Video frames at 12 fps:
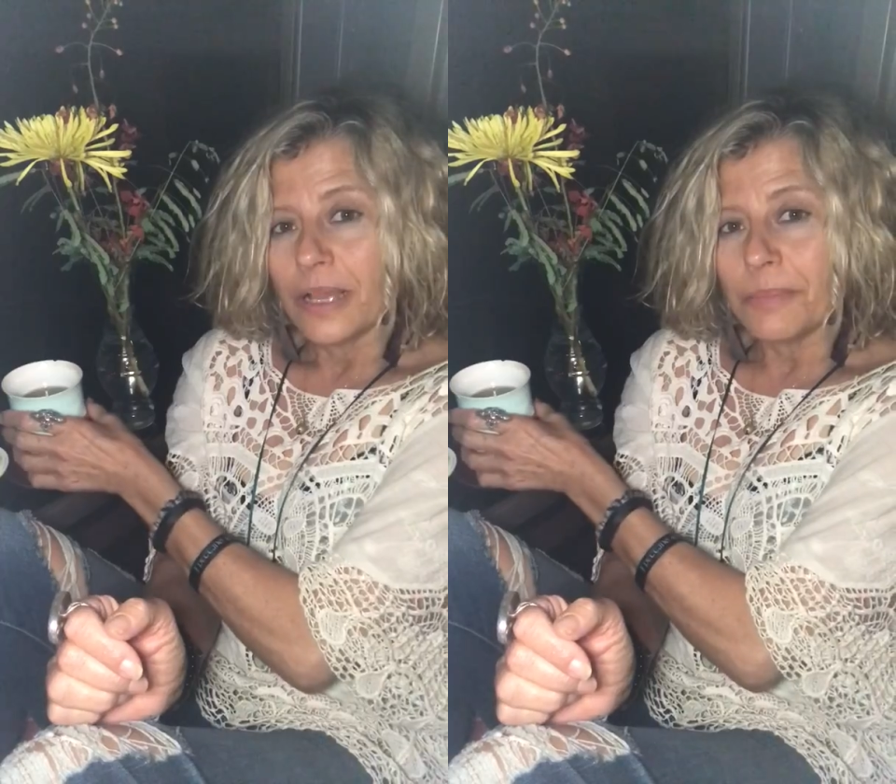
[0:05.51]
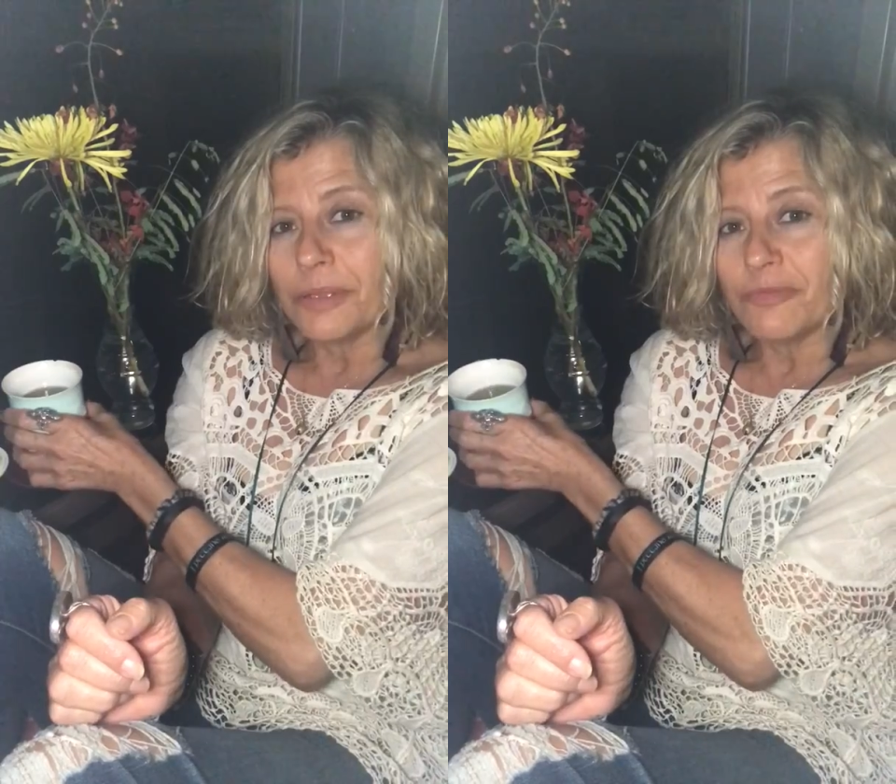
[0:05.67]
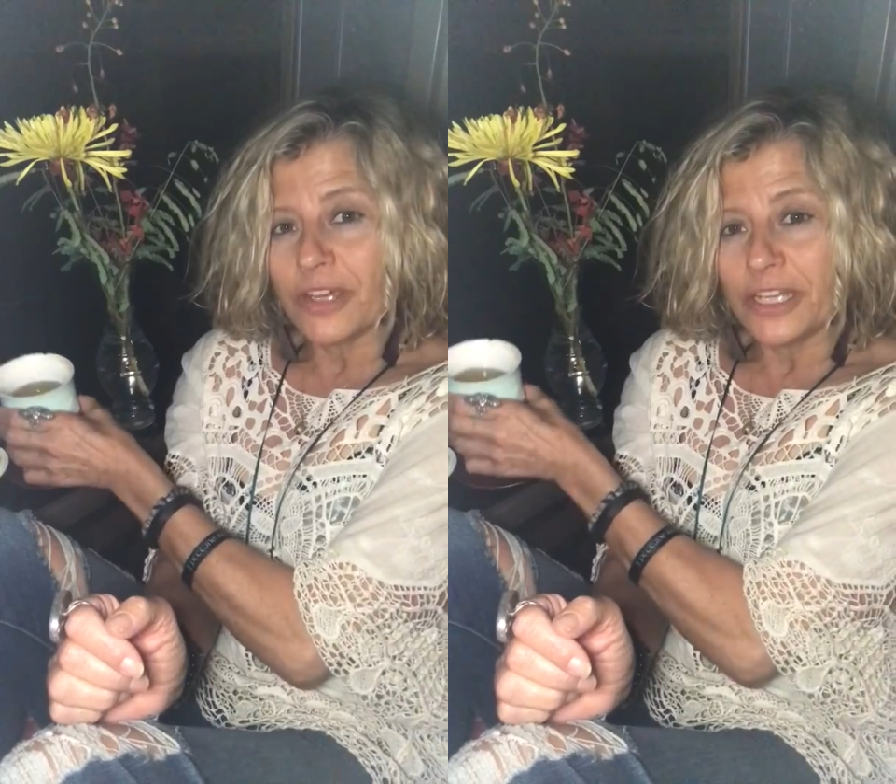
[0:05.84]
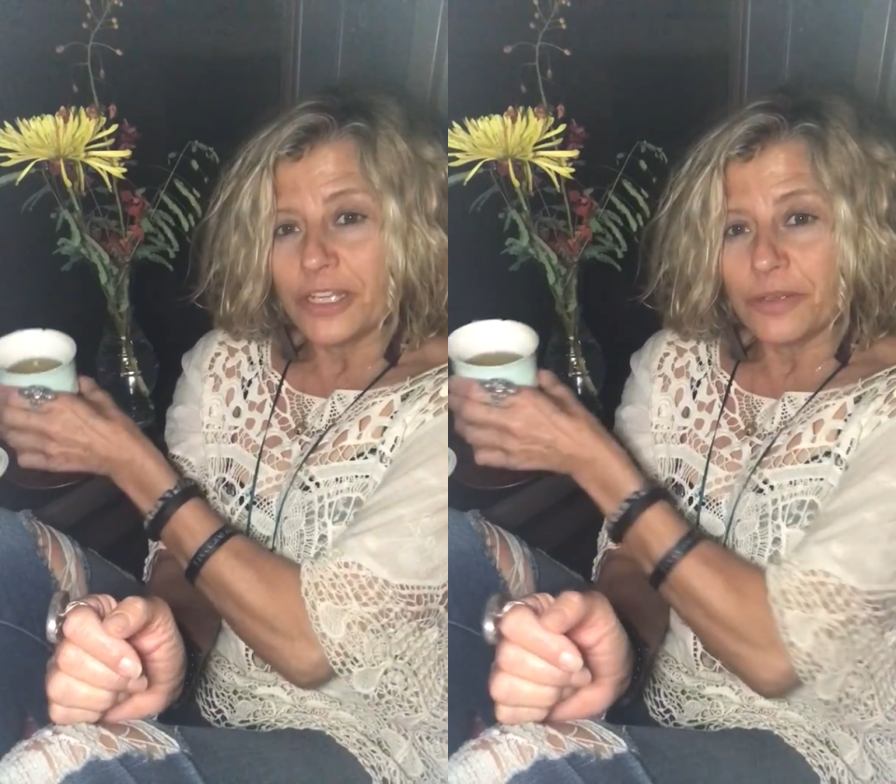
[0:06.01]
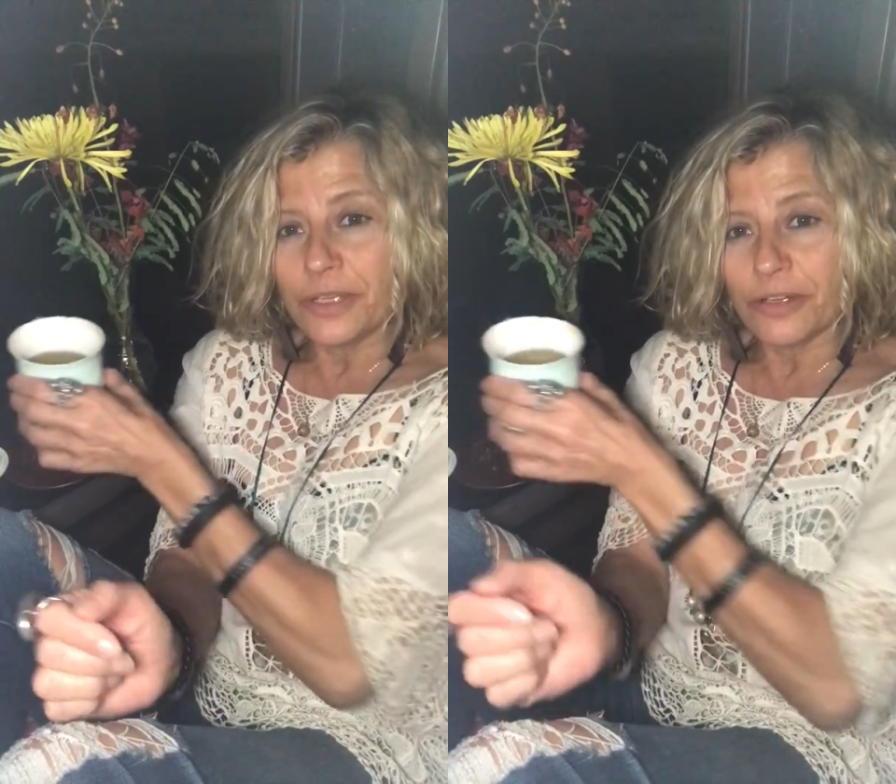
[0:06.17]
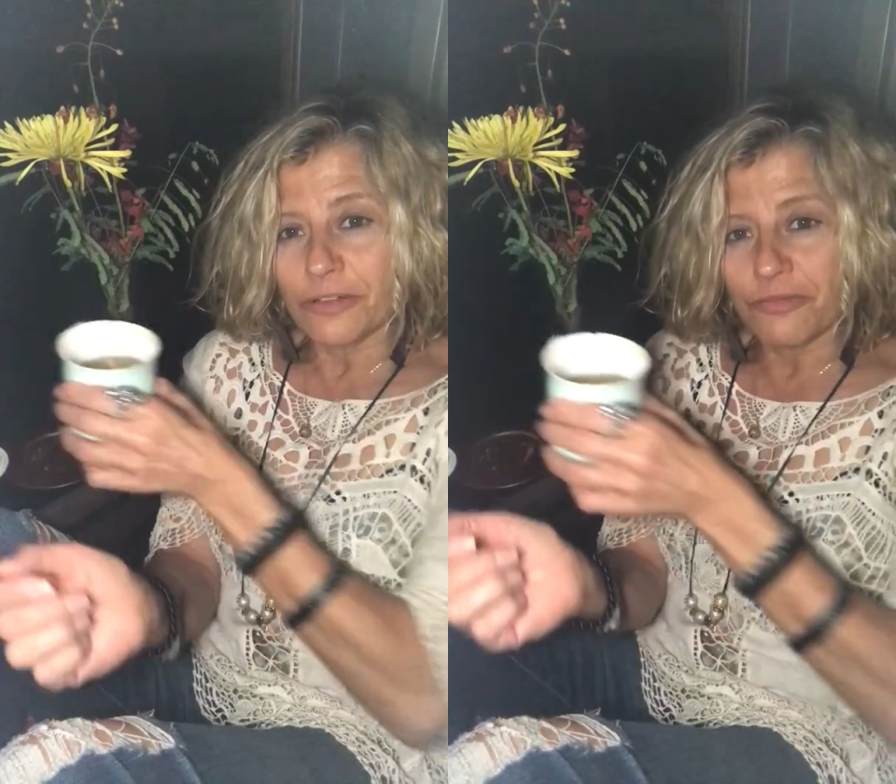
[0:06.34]
I'm inviting you
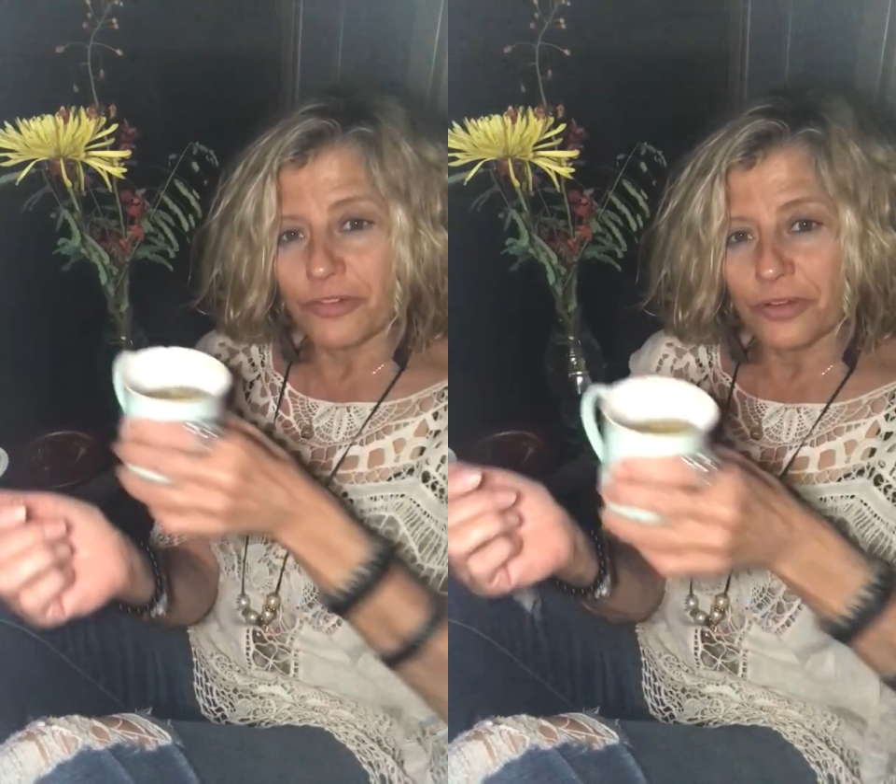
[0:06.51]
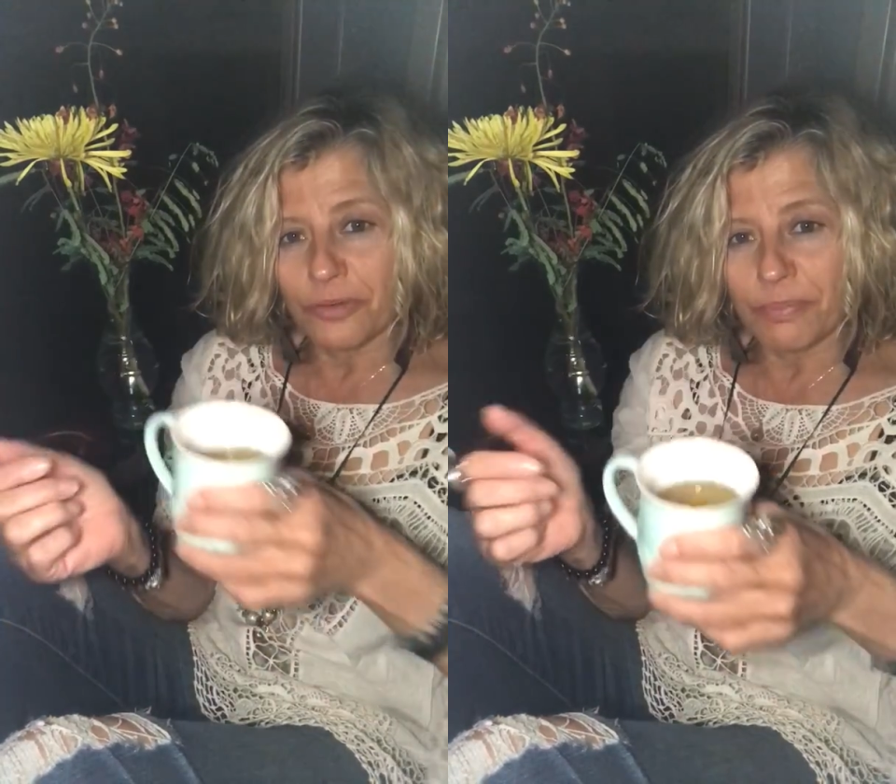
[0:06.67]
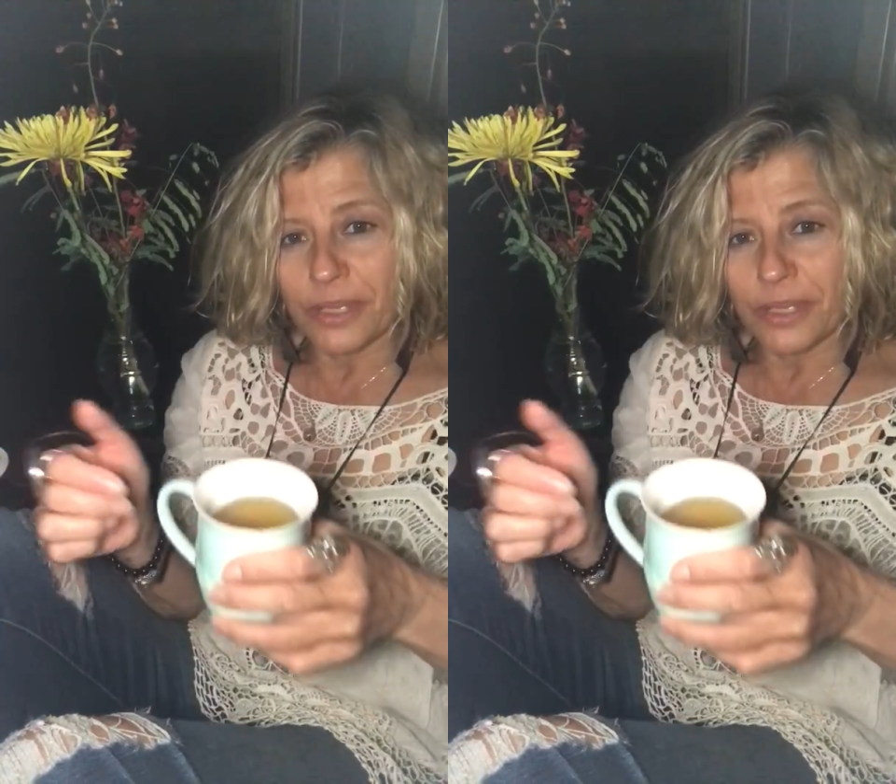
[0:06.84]
here for